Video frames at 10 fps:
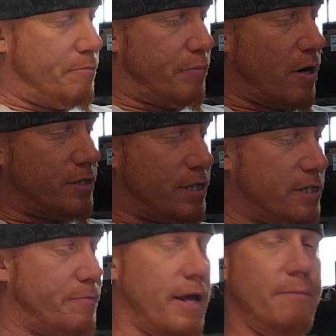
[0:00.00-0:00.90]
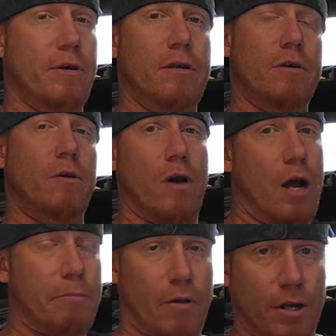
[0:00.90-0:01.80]
processed payment or
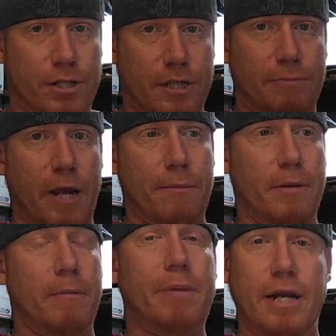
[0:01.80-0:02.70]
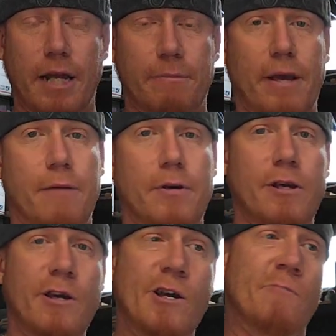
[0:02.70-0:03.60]
unprocessed payment, pending payment,